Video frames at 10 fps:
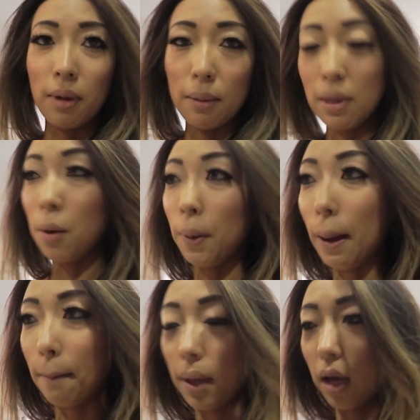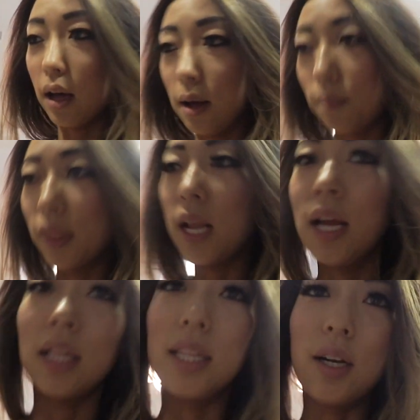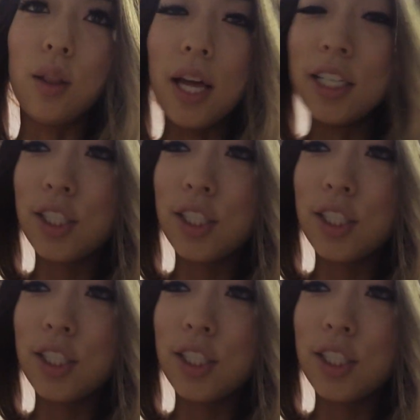my meal prep um, little lunch